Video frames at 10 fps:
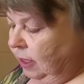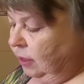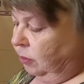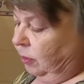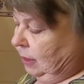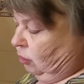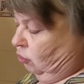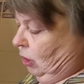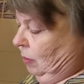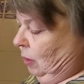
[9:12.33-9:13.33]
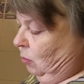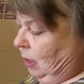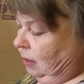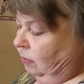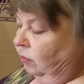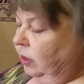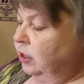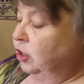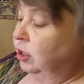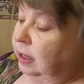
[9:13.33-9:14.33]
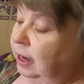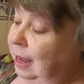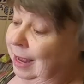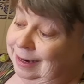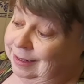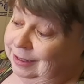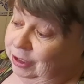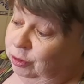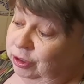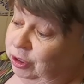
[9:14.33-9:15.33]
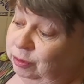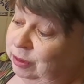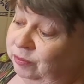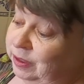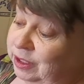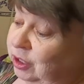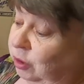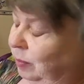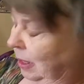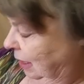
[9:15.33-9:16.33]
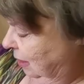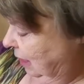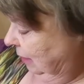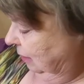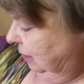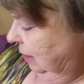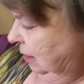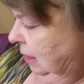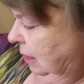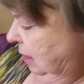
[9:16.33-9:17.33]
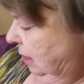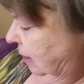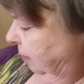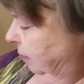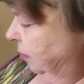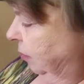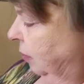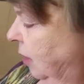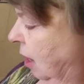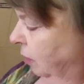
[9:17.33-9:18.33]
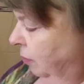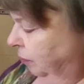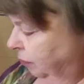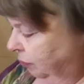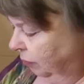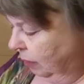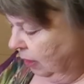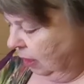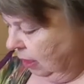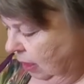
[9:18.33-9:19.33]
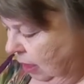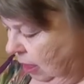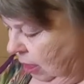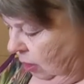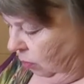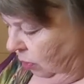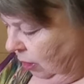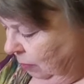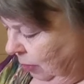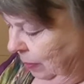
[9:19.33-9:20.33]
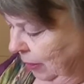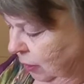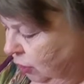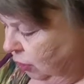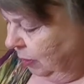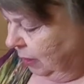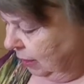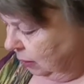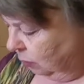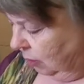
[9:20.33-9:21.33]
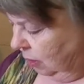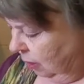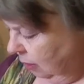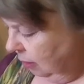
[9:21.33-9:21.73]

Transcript: they do extremely well in the fridge and you can use them for so many things. Now, what I'm aiming to do with this one